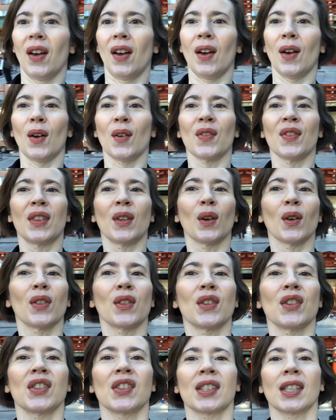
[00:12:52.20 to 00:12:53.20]
on the
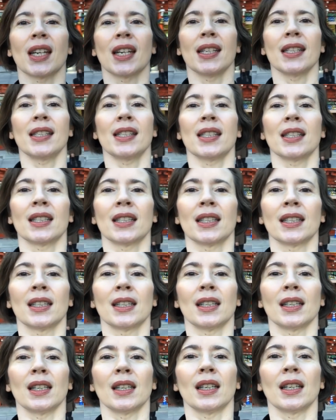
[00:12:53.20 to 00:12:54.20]
other side
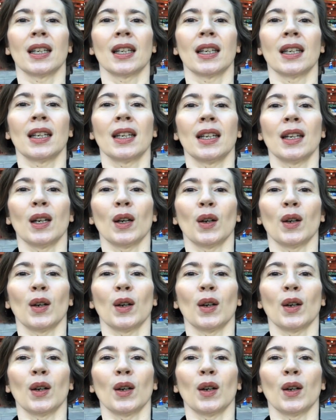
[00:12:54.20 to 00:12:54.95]
of the